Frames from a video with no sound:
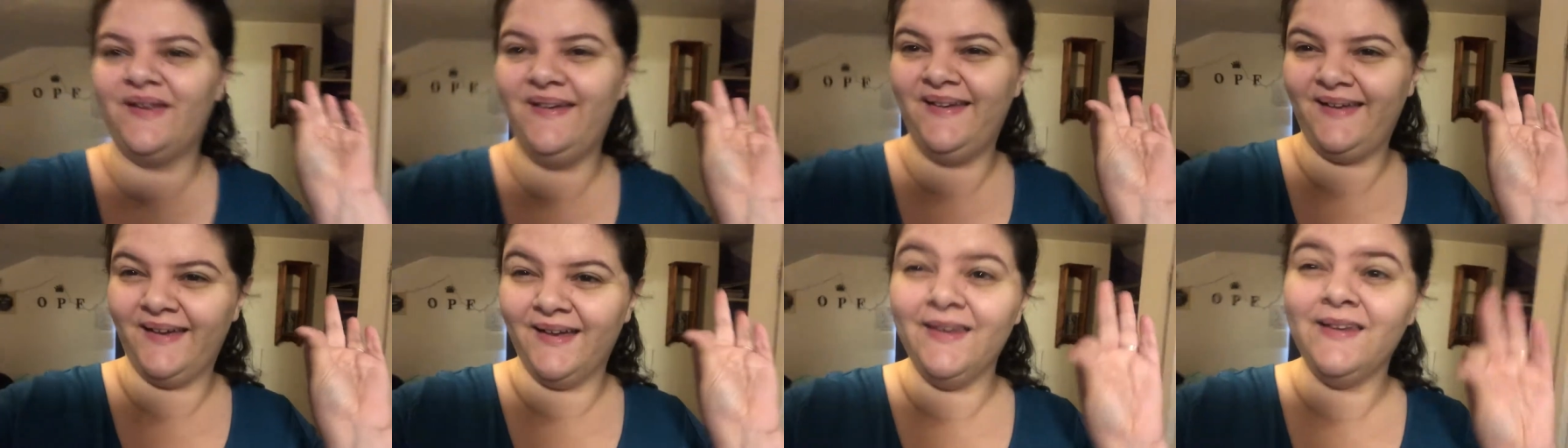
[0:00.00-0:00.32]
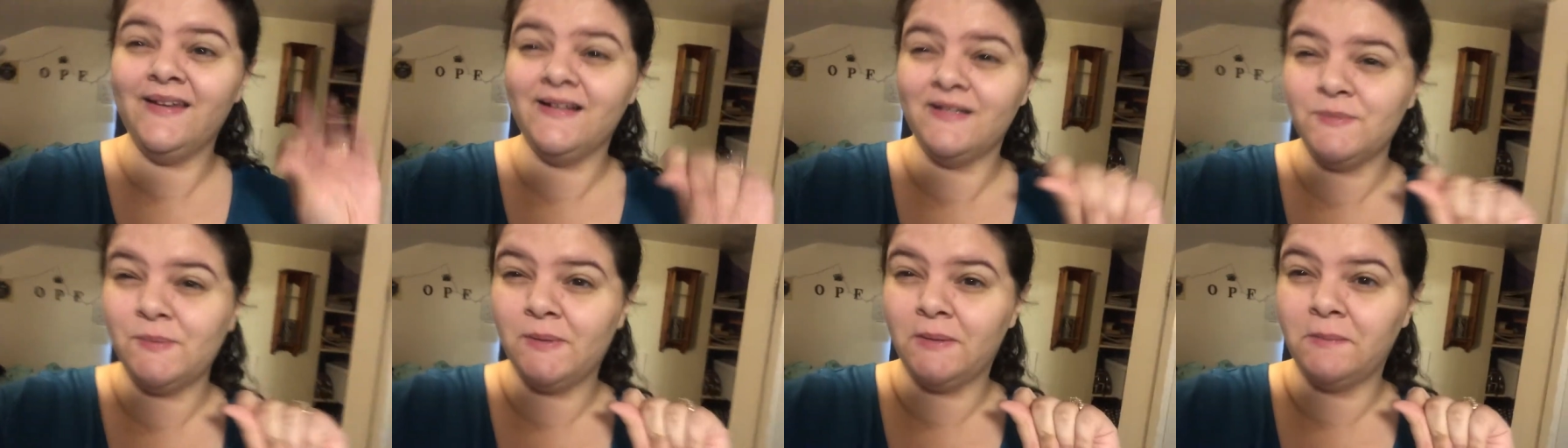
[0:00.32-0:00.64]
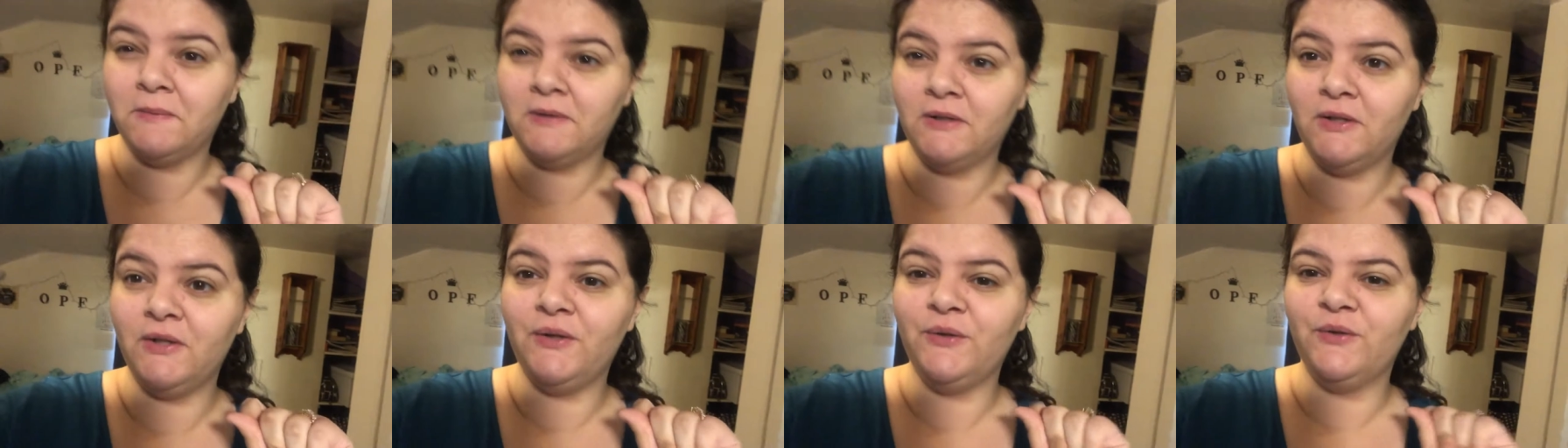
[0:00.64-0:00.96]
yeah, that's what
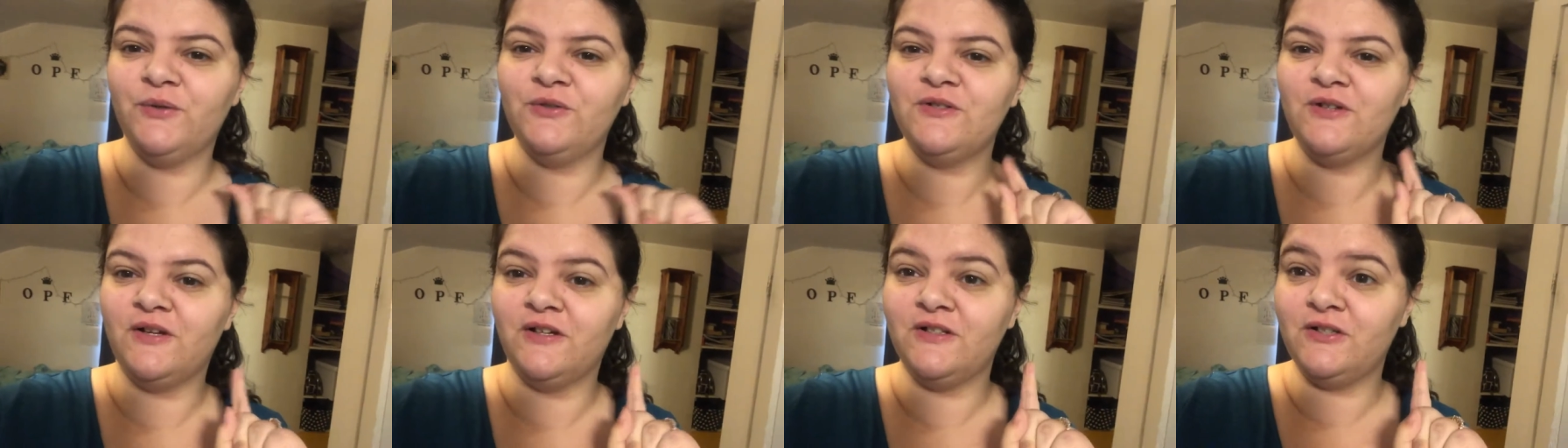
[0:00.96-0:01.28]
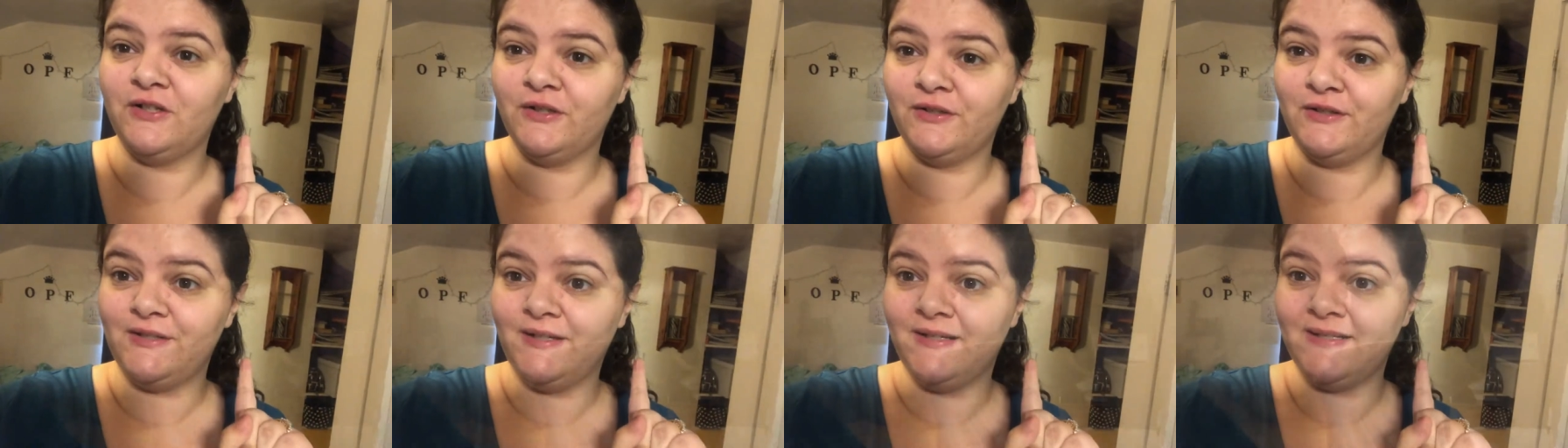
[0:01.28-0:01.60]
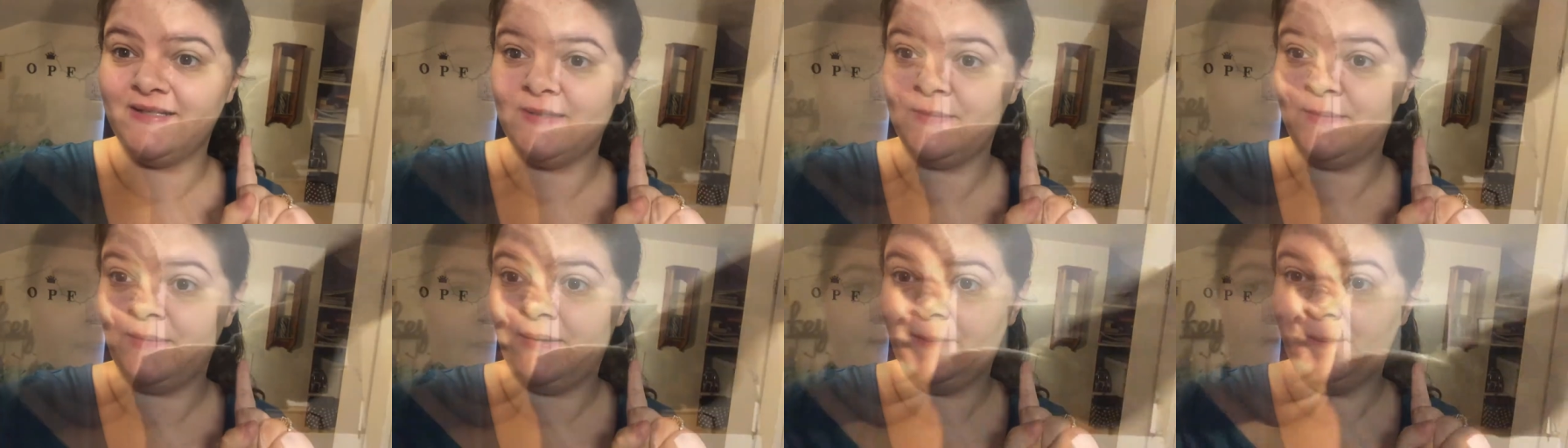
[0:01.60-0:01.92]
I'm gonna do. So I'll talk to you
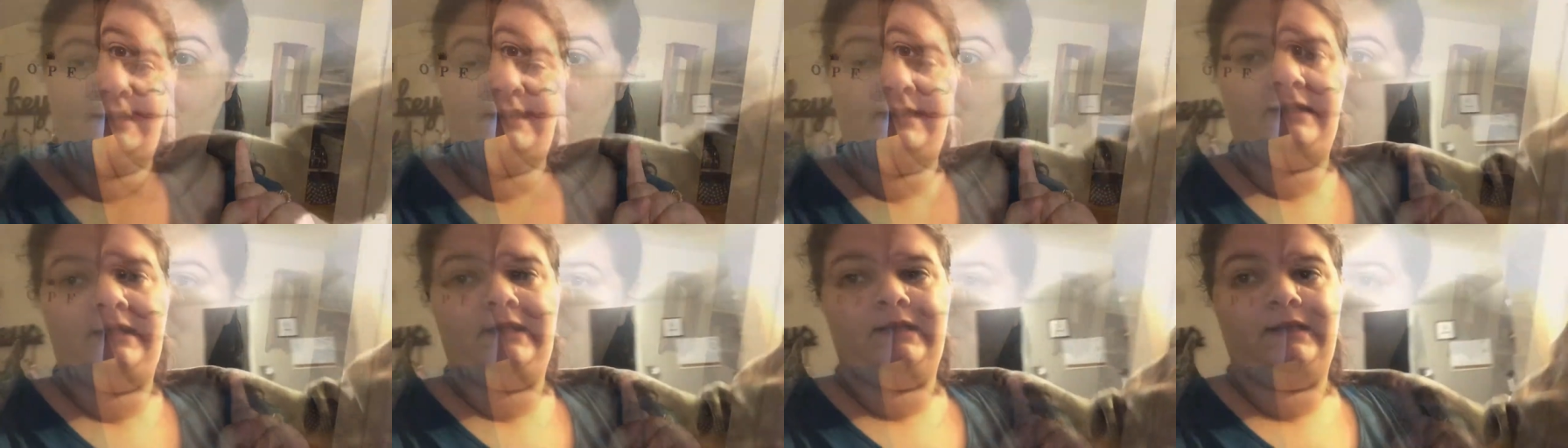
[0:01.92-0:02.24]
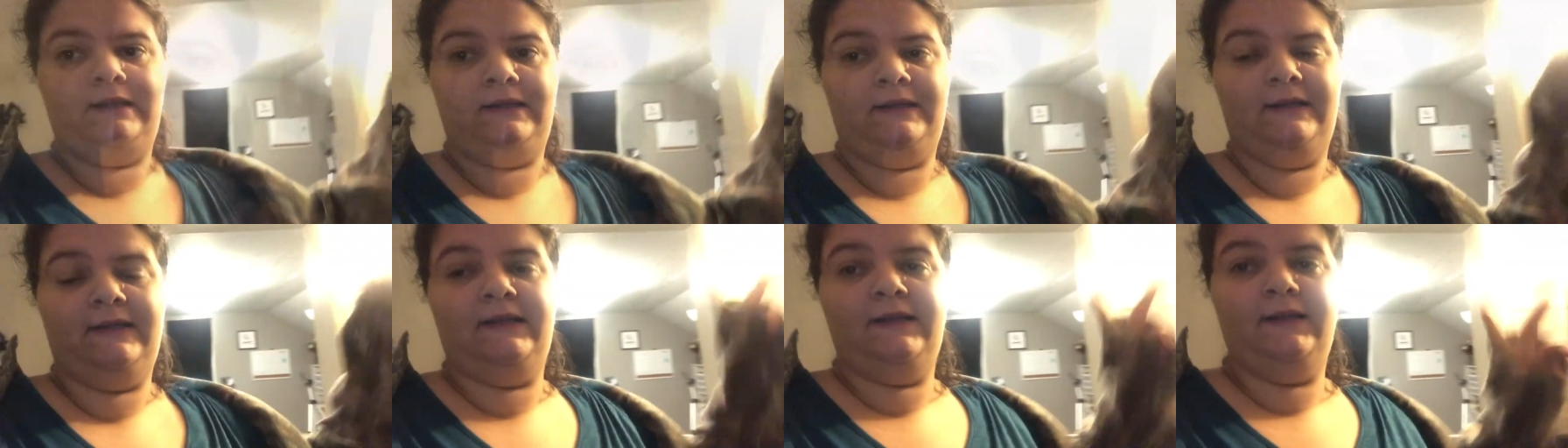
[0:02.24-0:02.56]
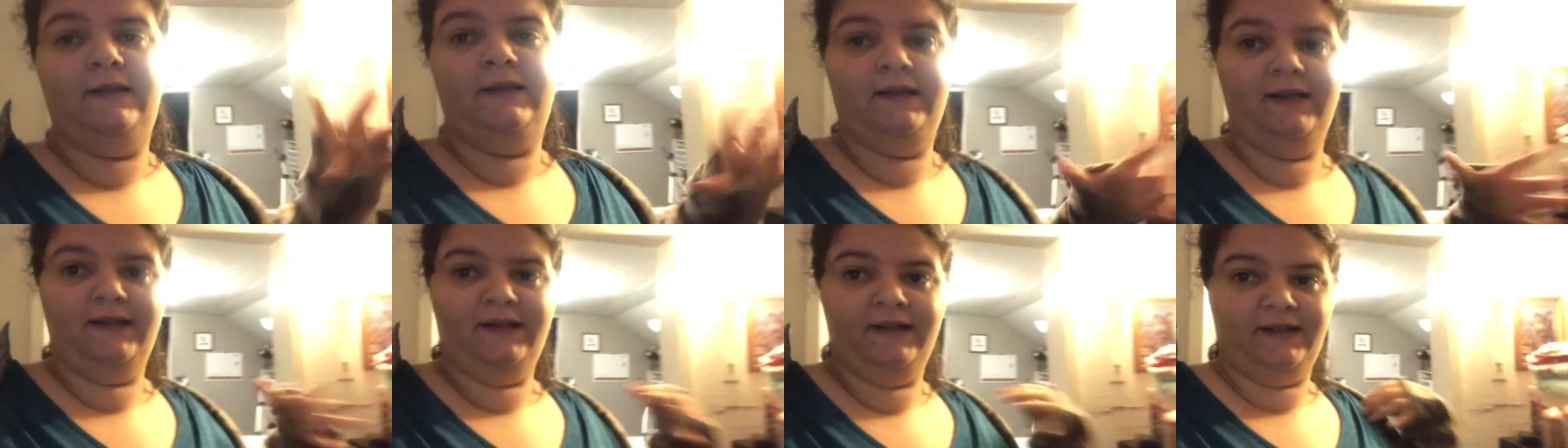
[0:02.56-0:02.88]
guys
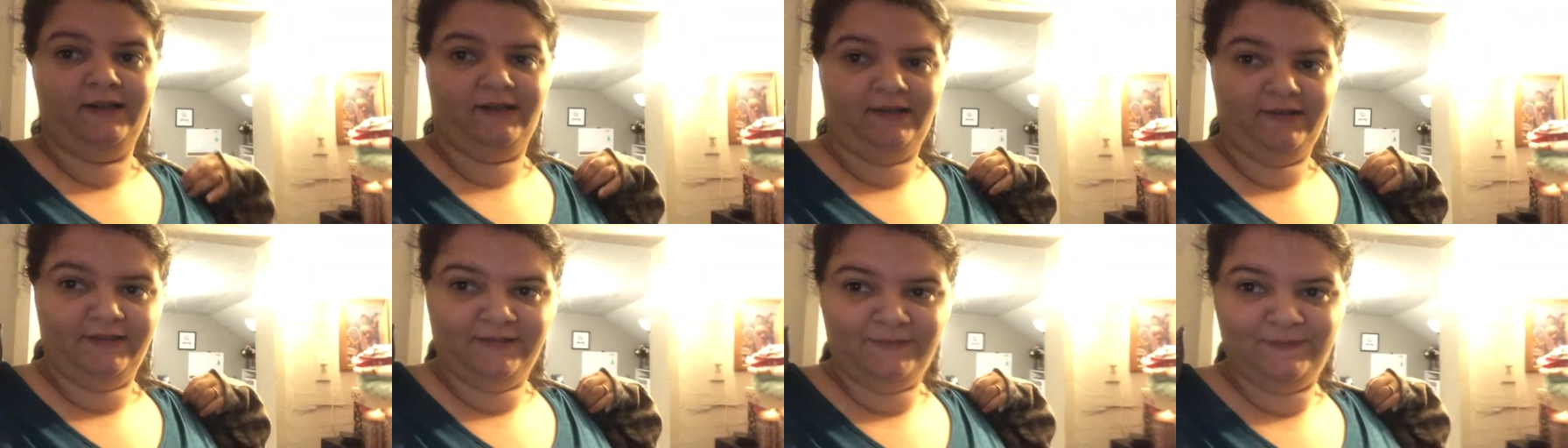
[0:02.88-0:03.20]
in a minute.